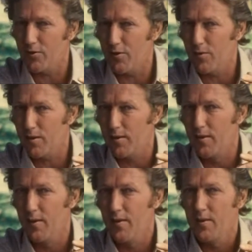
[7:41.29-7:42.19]
So we
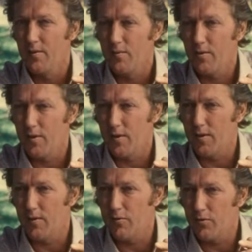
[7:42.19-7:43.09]

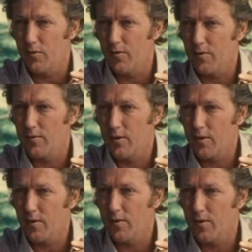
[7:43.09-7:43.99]
uh, saw not
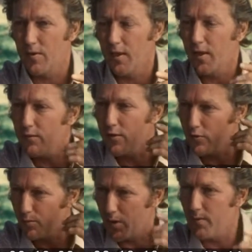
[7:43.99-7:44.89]
only the
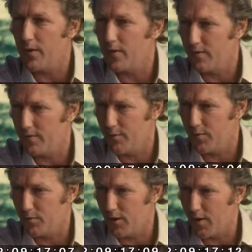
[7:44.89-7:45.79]
heaviest bombing of
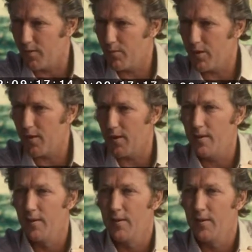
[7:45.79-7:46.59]
all time by